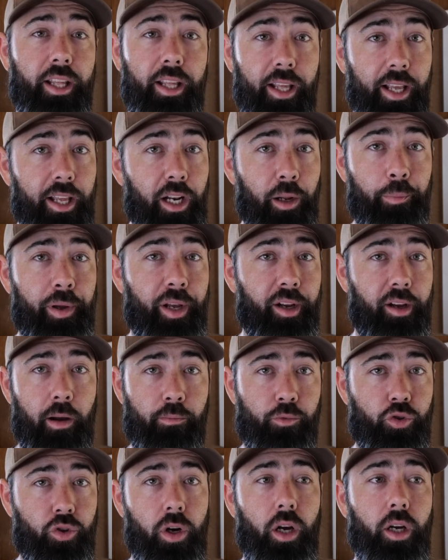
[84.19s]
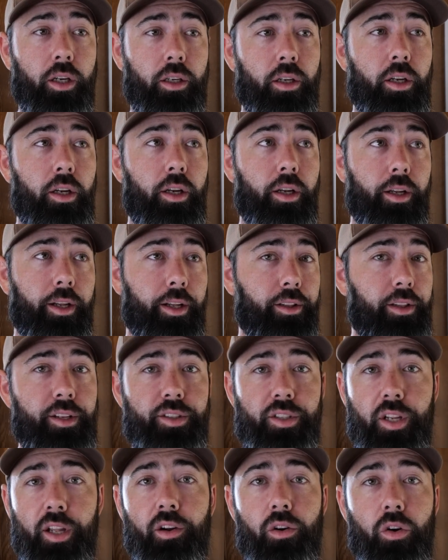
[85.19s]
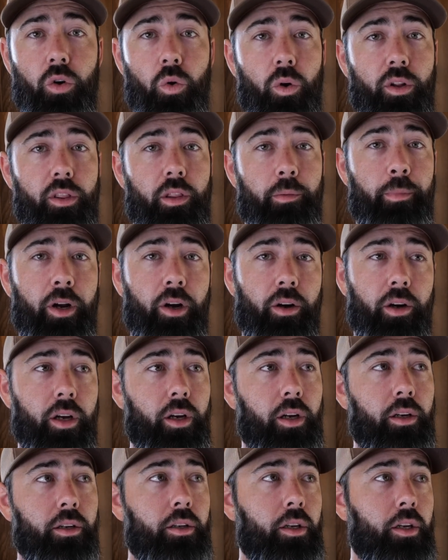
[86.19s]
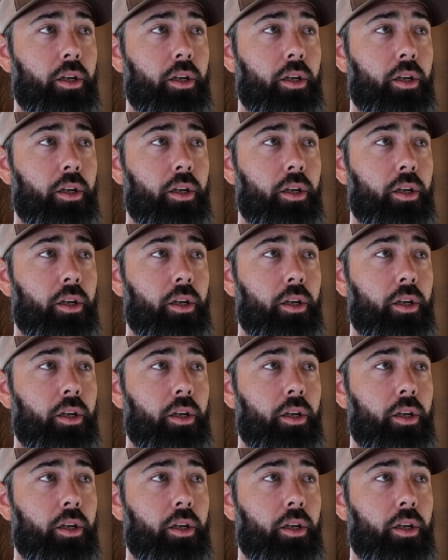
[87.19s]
in a pickup truck, at least here in North America.